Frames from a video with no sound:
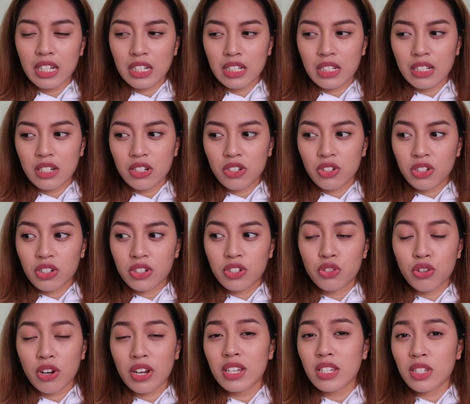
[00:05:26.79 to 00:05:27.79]
It
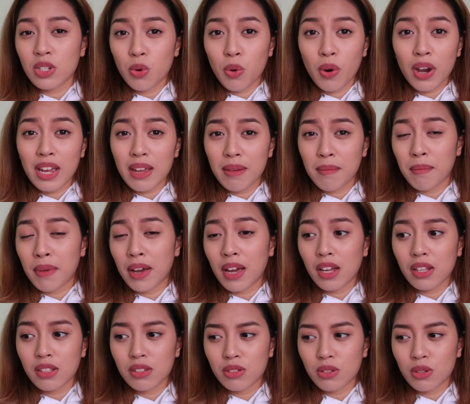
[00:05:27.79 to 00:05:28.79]
dries quite
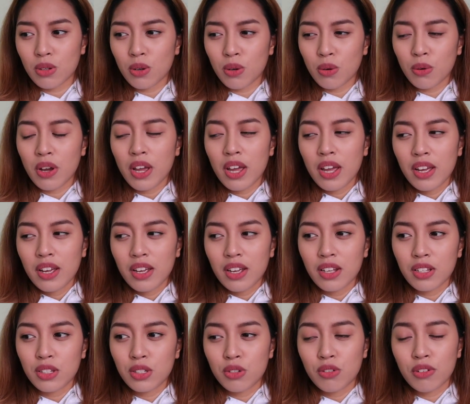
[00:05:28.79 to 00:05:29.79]
matte, so
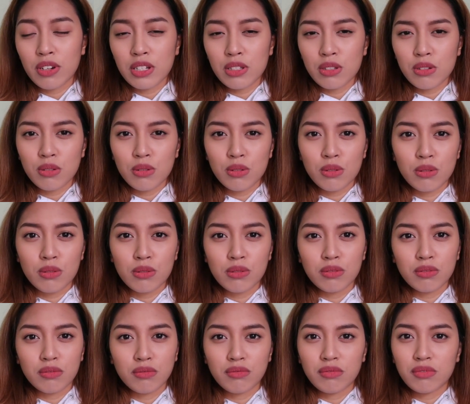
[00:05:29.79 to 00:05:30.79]
it's great
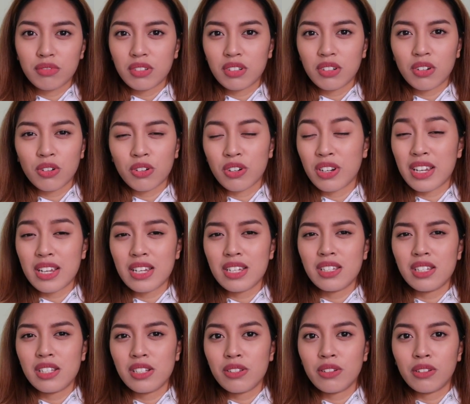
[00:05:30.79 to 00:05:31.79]
to, or
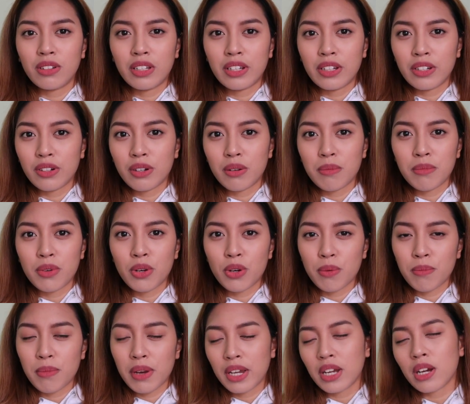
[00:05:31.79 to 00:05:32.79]
easy to layer
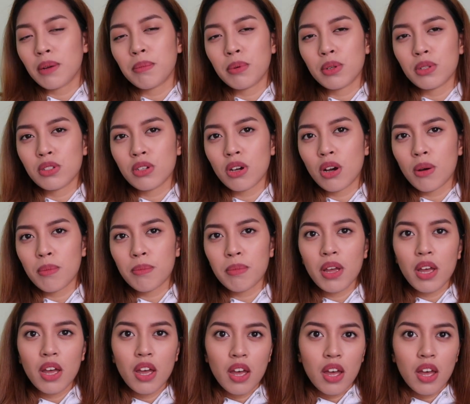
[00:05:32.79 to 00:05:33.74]
your makeup on top.